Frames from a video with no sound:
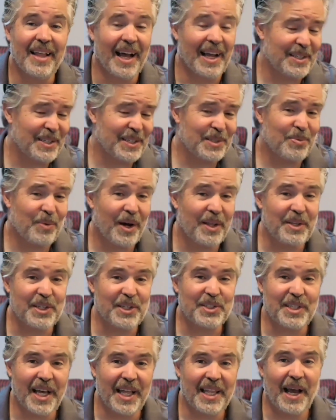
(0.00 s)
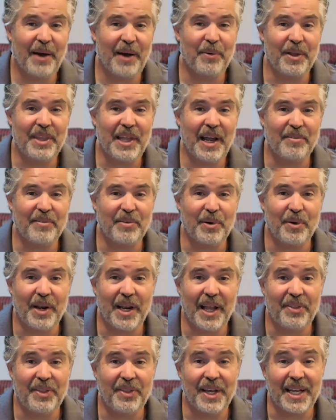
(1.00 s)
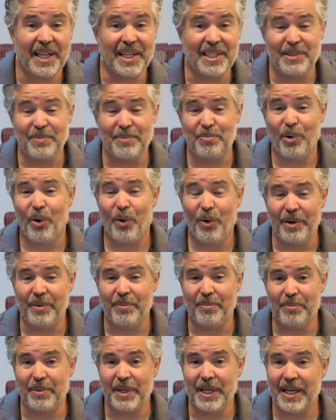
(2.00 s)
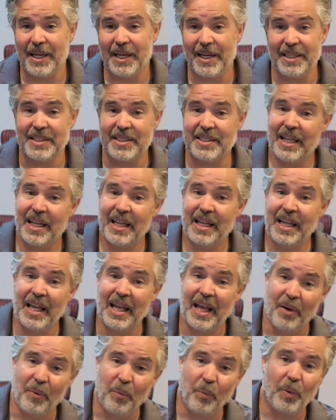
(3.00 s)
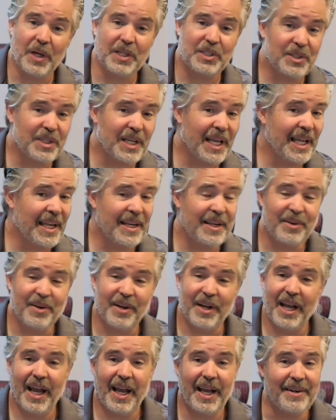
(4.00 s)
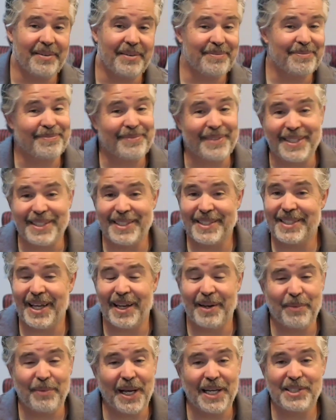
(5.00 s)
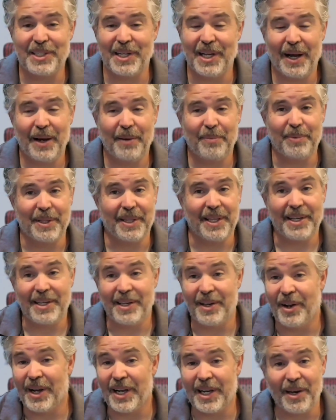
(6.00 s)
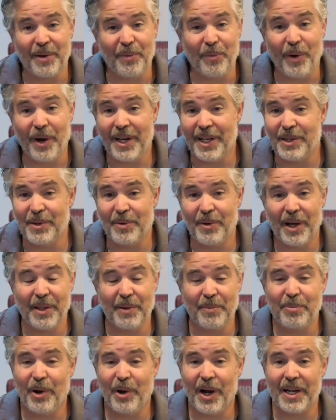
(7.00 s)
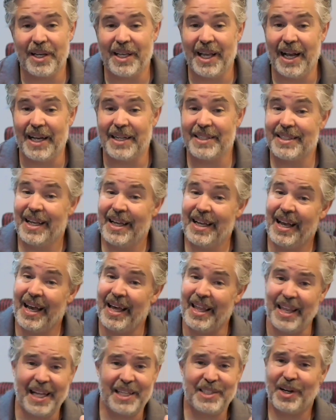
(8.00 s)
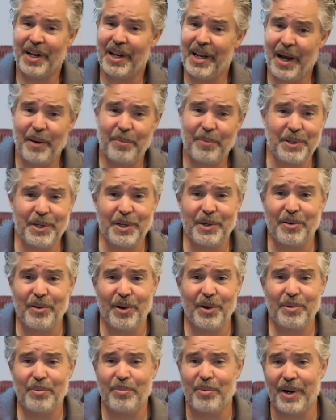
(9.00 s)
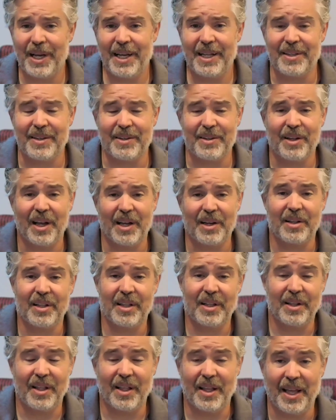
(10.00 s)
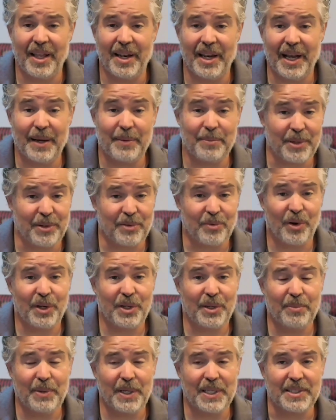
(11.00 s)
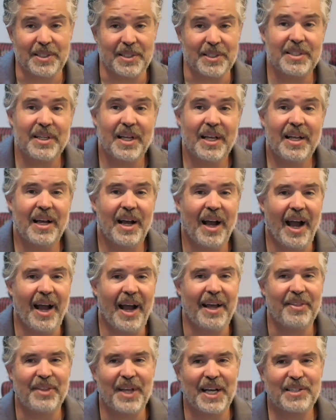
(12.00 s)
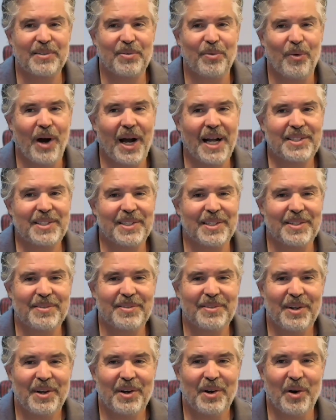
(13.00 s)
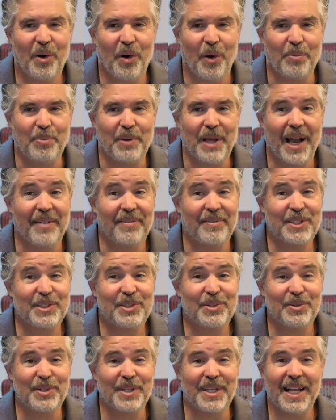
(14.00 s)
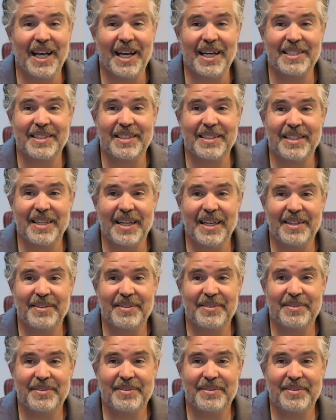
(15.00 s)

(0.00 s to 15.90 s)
I just wanted to share that with everyone. I think it's important because once you get in your head, it's just going to mess you up, and then you're not going to want to do other podcasts. And that's not helping you grow the brand and grow your business. All right, thanks for watching. Hope you have a truly dazzling day.